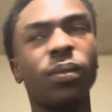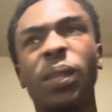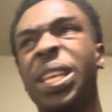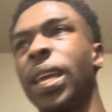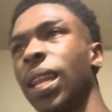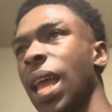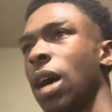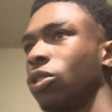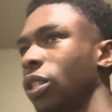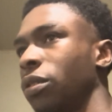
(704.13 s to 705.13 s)
it
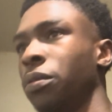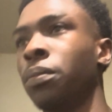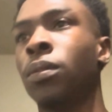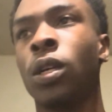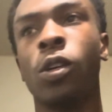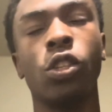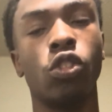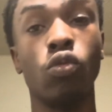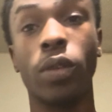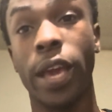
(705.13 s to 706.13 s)
allows him
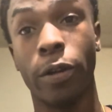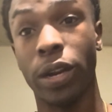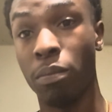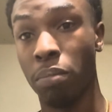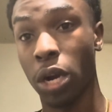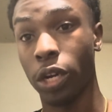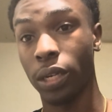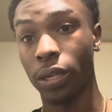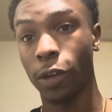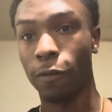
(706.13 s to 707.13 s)
to carry the
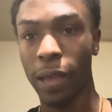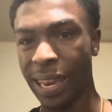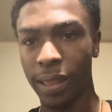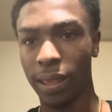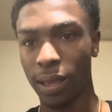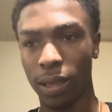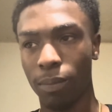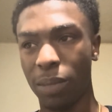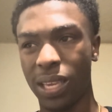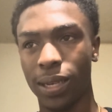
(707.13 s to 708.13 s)
burden of anything,
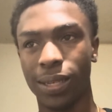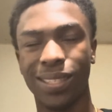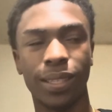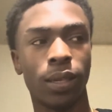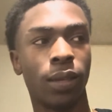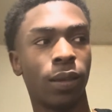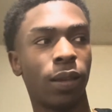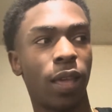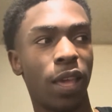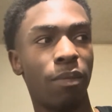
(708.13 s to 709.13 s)
because
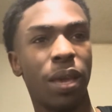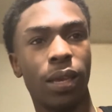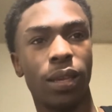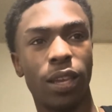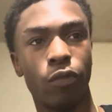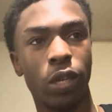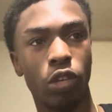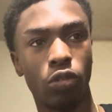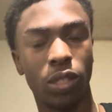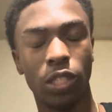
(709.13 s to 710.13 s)
it
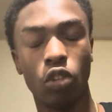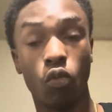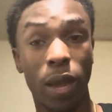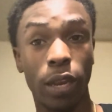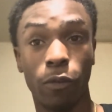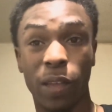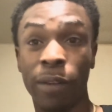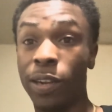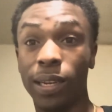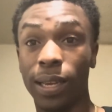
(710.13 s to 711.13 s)
reduces the weight of
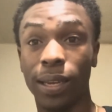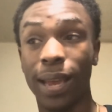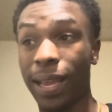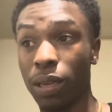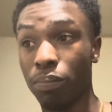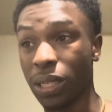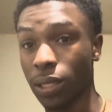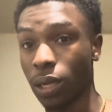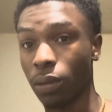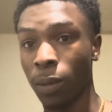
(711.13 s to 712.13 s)
everything that he picks
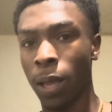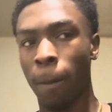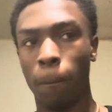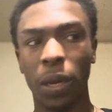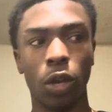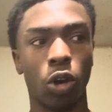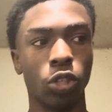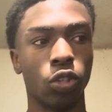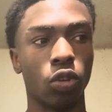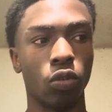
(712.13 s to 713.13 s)
up, but it
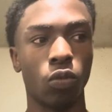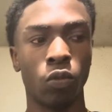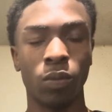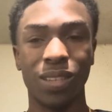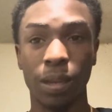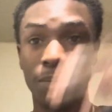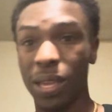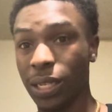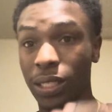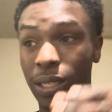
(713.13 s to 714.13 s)
also
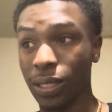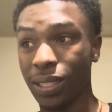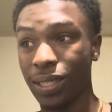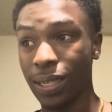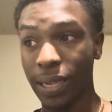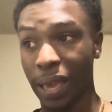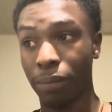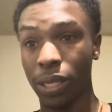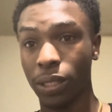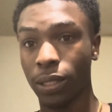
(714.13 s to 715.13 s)
diminishes the
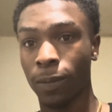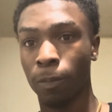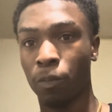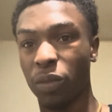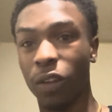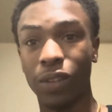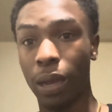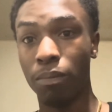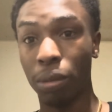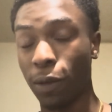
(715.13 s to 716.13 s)
damage of
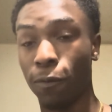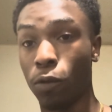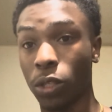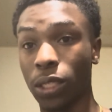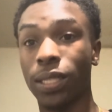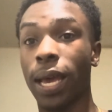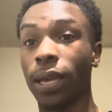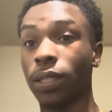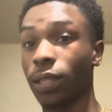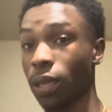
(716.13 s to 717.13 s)
like blunt force
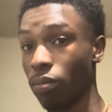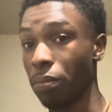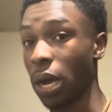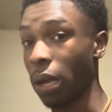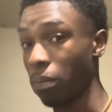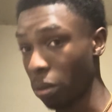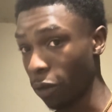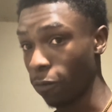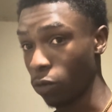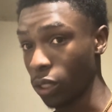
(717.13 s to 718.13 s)
attacks. Keep in mind,
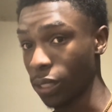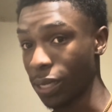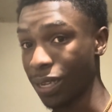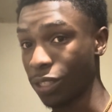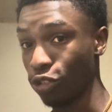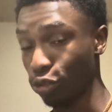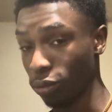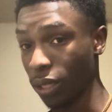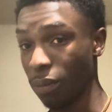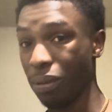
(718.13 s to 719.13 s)
blunt force attacks,
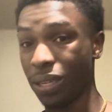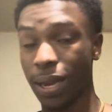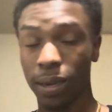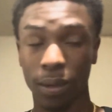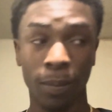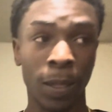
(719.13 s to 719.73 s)
Julian picked that up.